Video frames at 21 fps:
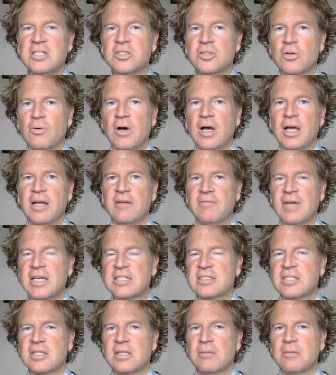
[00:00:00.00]
So I
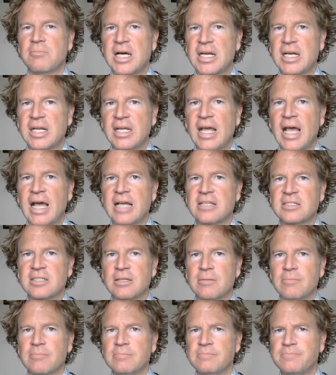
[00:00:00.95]
invested the money, had
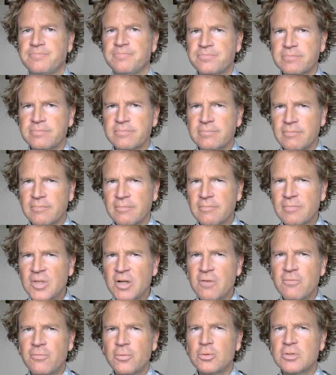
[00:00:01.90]
some
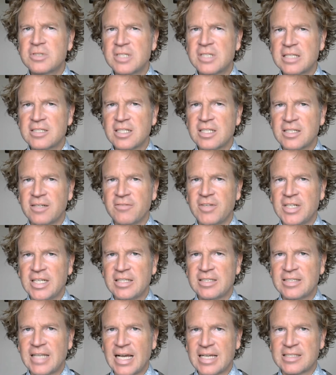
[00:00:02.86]
food
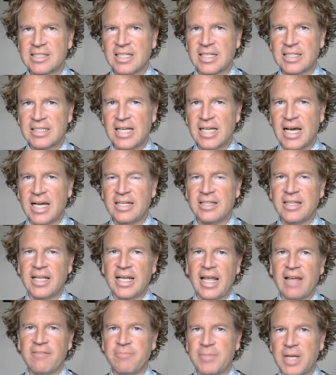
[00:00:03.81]
sensitivity testing done, and they
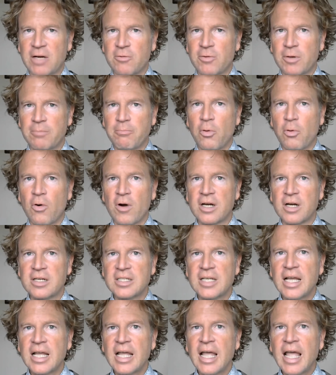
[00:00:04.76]
gave me a report.
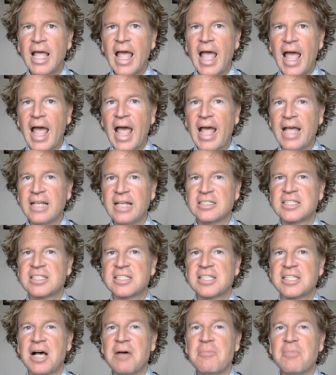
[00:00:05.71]
And
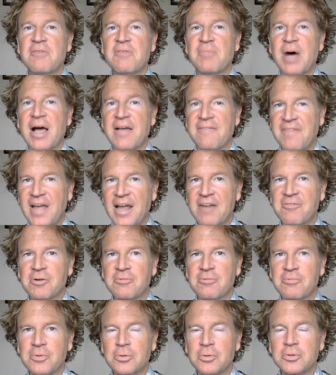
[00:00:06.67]
some of my
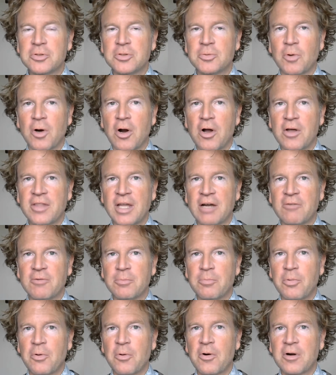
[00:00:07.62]
favorite foods were on that
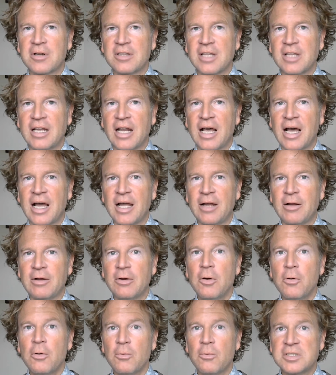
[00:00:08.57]
report that I
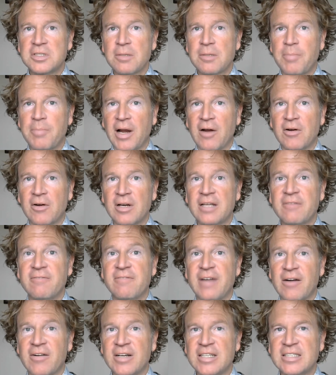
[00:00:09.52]
was apparently
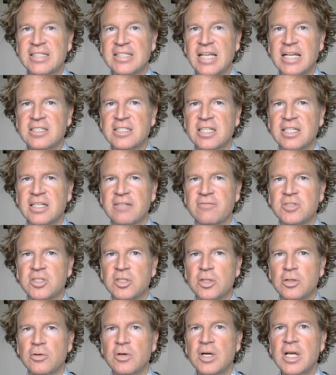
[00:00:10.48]
very sensitive
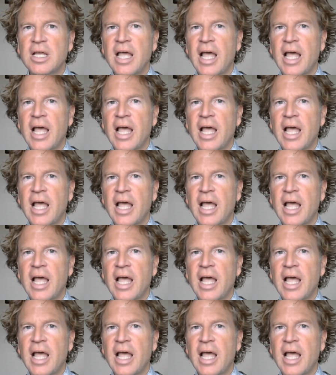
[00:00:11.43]
to.